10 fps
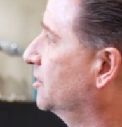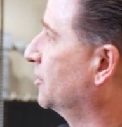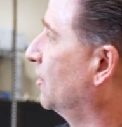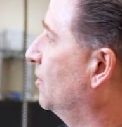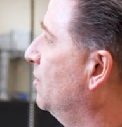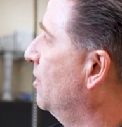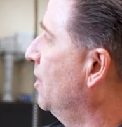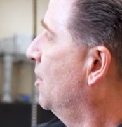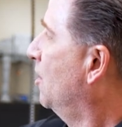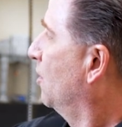So
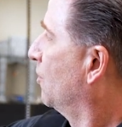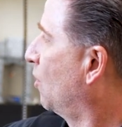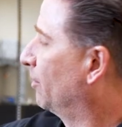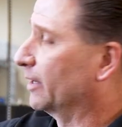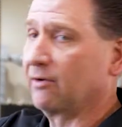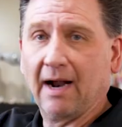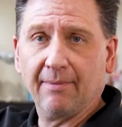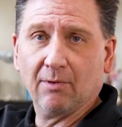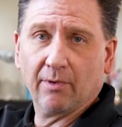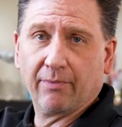normally grab
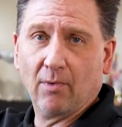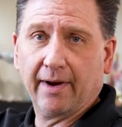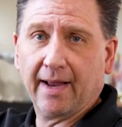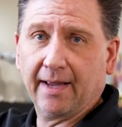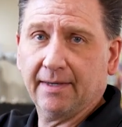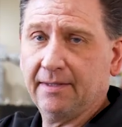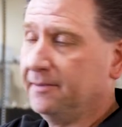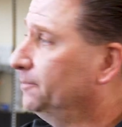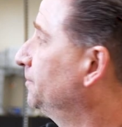it with one hand.